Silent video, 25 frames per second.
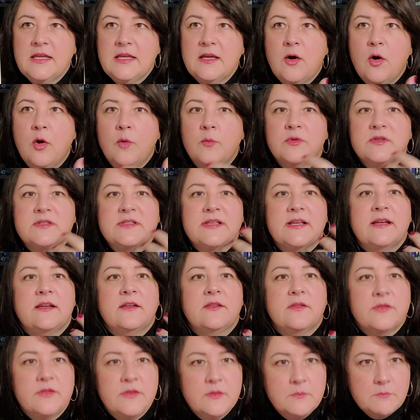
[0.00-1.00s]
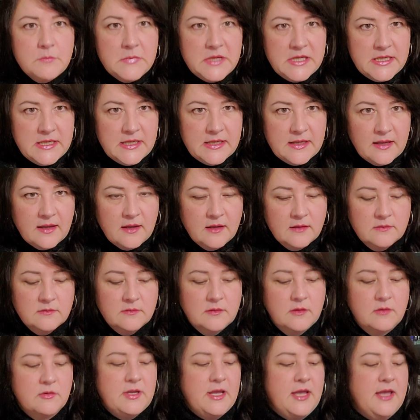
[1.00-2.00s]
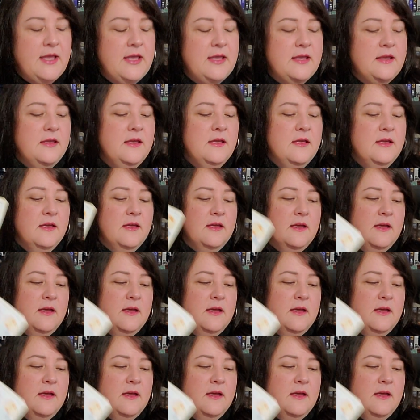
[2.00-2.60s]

almost like the media, okay?